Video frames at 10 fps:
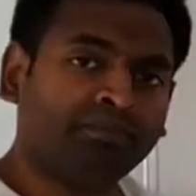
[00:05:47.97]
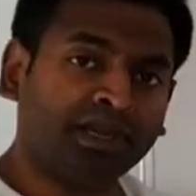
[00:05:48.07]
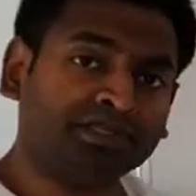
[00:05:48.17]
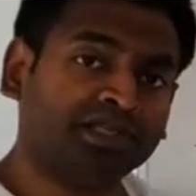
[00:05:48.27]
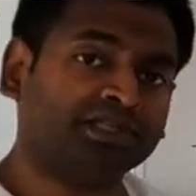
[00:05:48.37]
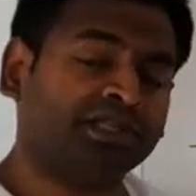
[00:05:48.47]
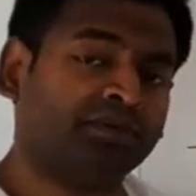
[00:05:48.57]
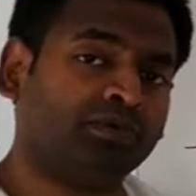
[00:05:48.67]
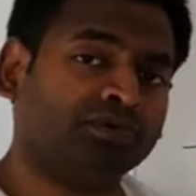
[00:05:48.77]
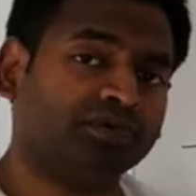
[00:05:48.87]
measure the
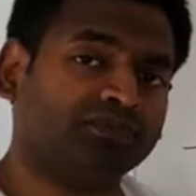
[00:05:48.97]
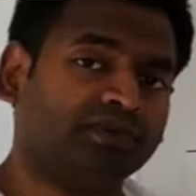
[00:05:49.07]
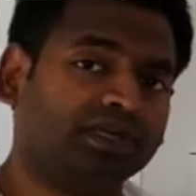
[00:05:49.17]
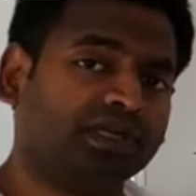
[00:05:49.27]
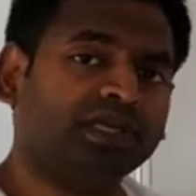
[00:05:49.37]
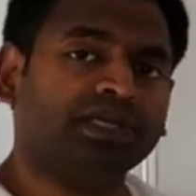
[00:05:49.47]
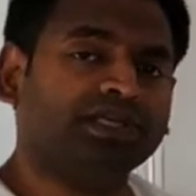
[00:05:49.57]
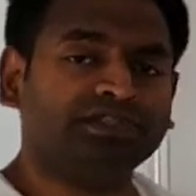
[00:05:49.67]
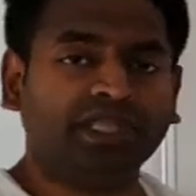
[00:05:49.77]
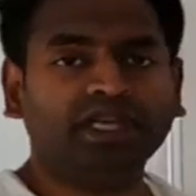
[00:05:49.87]
amount of work?
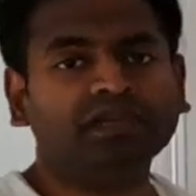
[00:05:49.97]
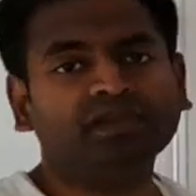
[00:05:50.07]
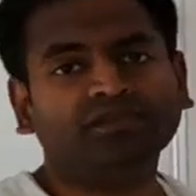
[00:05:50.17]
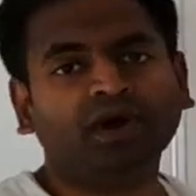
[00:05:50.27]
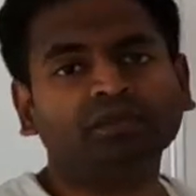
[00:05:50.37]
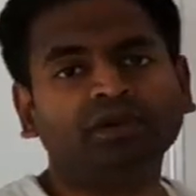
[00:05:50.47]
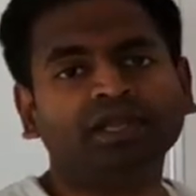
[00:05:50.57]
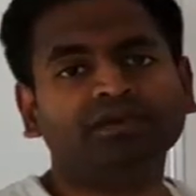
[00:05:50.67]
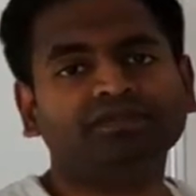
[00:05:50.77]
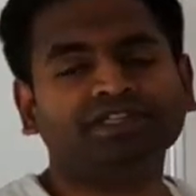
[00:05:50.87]
Is there any formula
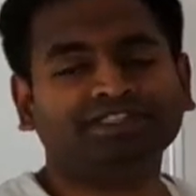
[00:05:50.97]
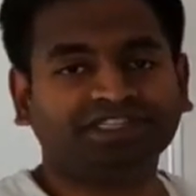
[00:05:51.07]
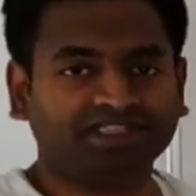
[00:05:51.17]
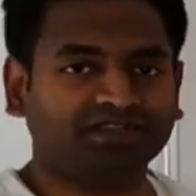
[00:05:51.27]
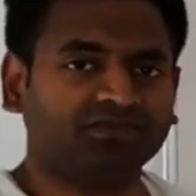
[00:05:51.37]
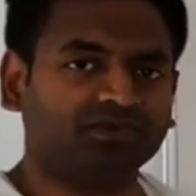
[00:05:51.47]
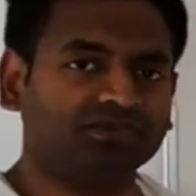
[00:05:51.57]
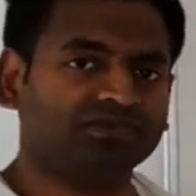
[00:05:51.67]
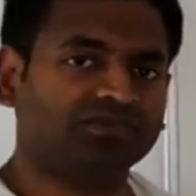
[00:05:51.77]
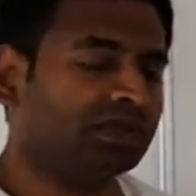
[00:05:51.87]
in physics? Yes, of
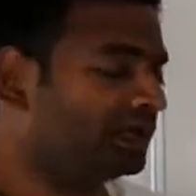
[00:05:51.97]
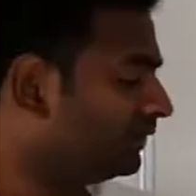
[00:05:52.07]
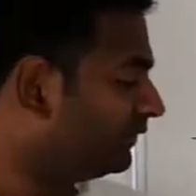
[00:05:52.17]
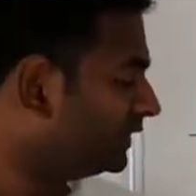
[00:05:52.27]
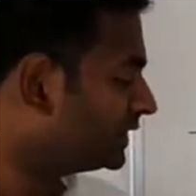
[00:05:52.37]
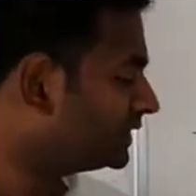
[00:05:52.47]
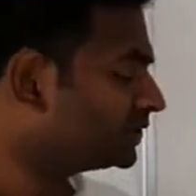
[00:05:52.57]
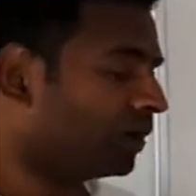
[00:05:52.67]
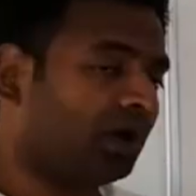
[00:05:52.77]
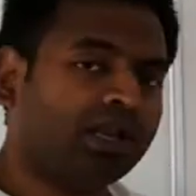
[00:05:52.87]
course. Physics
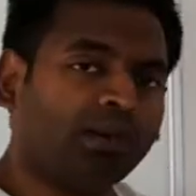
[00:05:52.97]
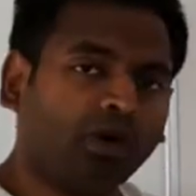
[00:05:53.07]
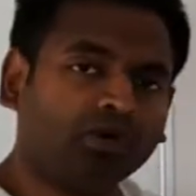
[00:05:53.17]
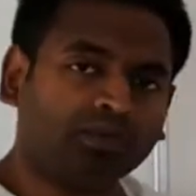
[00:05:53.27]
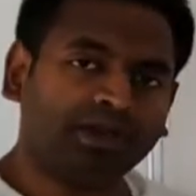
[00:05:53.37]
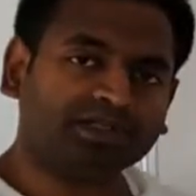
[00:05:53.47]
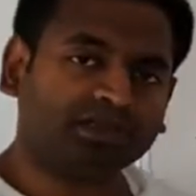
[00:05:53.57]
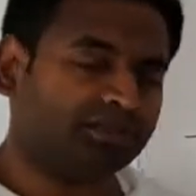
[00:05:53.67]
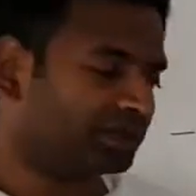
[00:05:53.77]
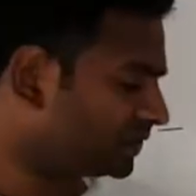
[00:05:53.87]
is all about
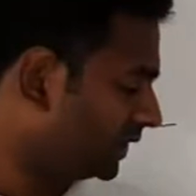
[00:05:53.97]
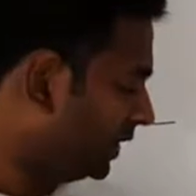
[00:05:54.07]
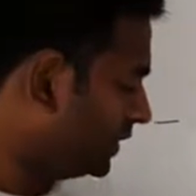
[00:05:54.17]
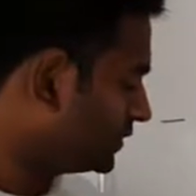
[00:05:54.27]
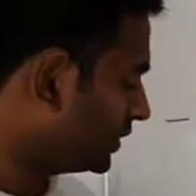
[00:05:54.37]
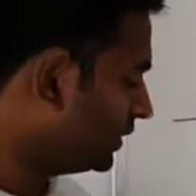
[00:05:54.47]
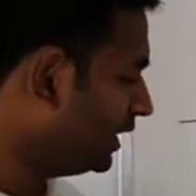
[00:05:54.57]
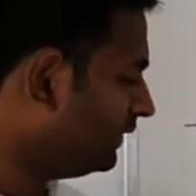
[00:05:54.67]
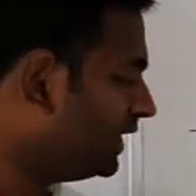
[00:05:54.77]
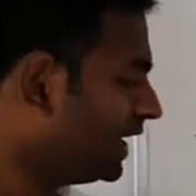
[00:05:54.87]
measurements. So
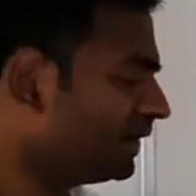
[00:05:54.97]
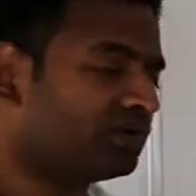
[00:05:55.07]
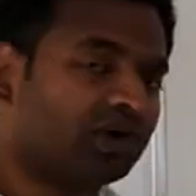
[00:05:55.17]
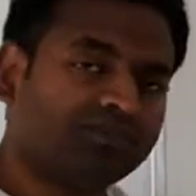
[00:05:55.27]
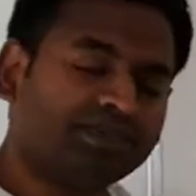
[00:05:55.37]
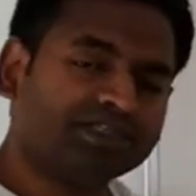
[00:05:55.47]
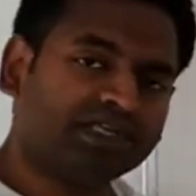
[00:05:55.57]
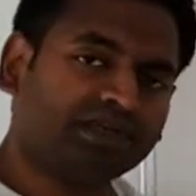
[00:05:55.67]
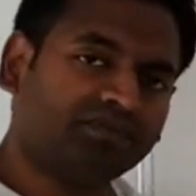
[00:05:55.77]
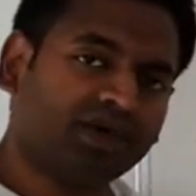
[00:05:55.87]
then we have
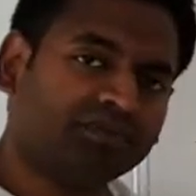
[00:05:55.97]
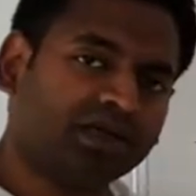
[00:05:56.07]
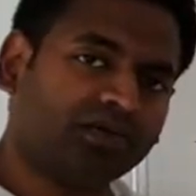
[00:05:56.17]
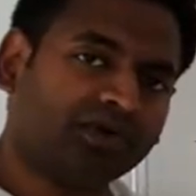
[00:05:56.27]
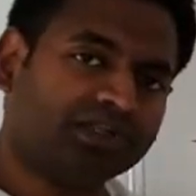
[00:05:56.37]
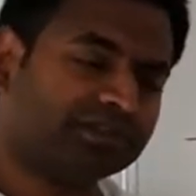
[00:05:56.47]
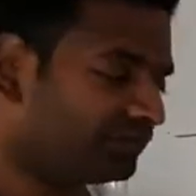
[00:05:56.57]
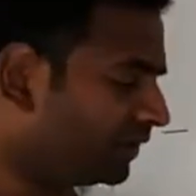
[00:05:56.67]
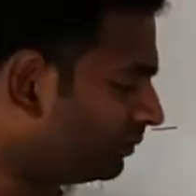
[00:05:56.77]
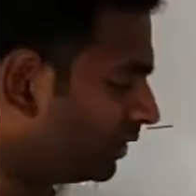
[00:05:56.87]
obviously a formula. What is the
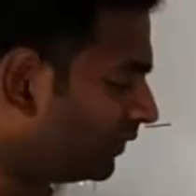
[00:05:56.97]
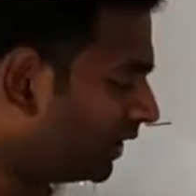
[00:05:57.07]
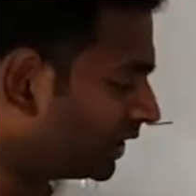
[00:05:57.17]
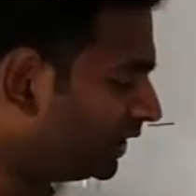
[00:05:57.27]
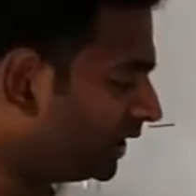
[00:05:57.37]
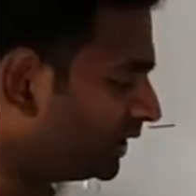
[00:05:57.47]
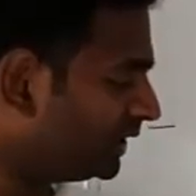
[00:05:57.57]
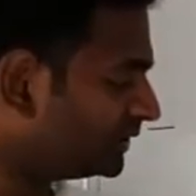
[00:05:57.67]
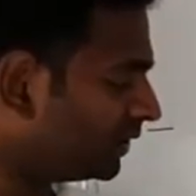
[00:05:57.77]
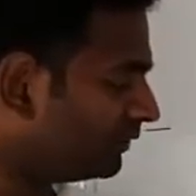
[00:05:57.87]
formula? Work done
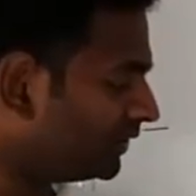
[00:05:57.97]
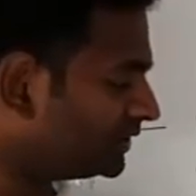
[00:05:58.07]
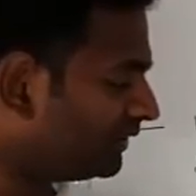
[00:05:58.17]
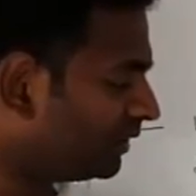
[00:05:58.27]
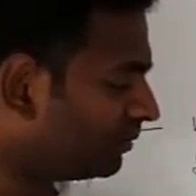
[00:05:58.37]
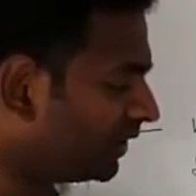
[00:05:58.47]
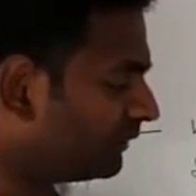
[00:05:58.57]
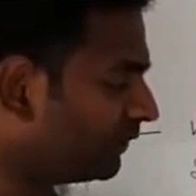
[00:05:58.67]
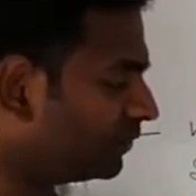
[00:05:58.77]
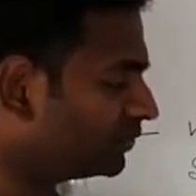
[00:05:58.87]
is always given by
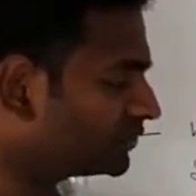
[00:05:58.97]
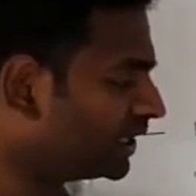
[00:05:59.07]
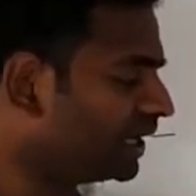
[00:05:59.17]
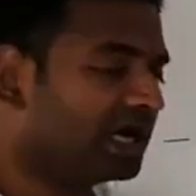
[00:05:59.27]
force